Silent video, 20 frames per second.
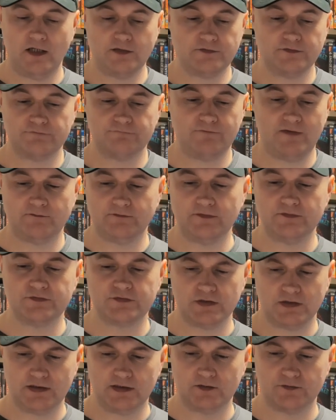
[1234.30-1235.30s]
just found it
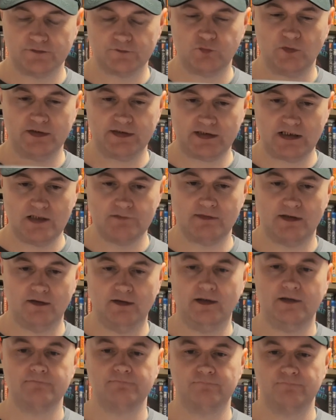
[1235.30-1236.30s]
chilling. Just when it came
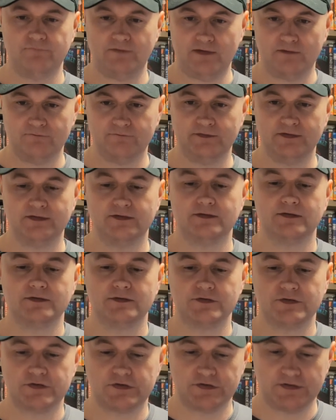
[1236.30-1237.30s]
out, I found it
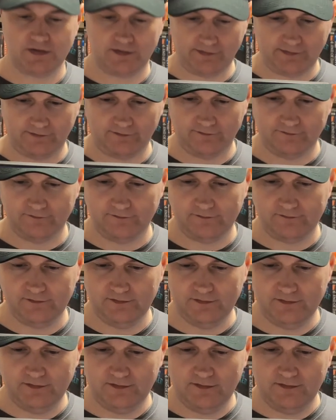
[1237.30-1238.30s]
chilling.
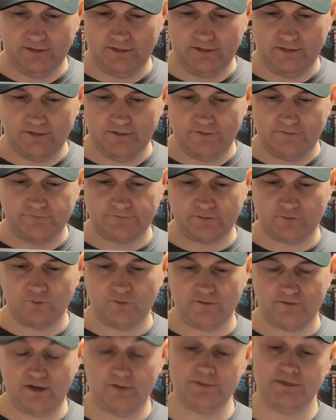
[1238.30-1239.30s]
So,
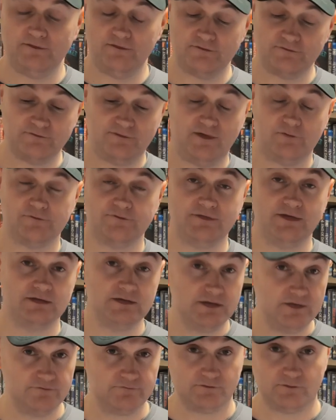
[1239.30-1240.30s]
I mean, that was
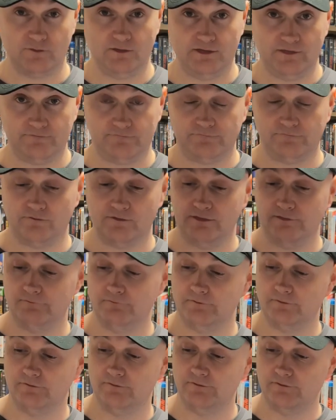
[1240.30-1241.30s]
10 years ago I last saw it.
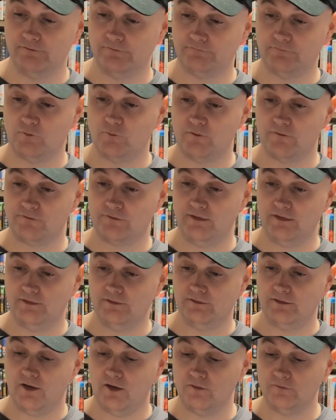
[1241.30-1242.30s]
So whether it
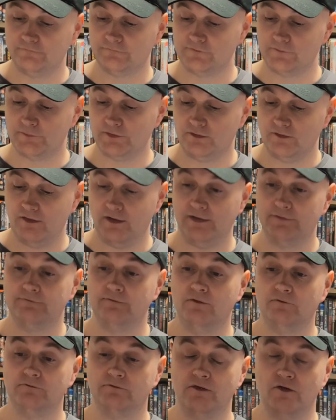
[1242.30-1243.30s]
holds up or not, I
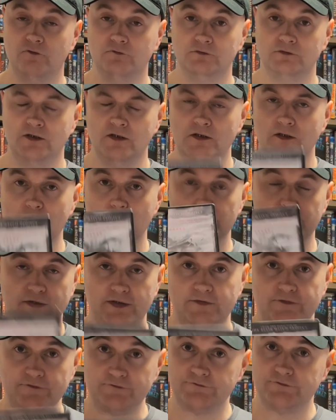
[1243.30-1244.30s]
don't know. But
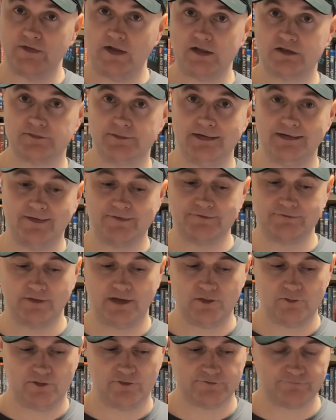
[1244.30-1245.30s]
it just stood out to me last
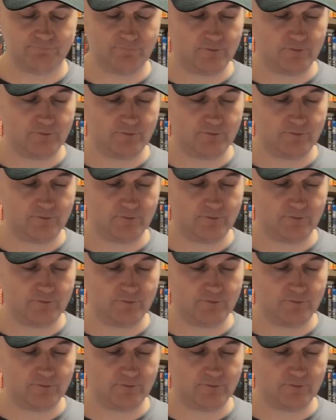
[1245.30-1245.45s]
night when I was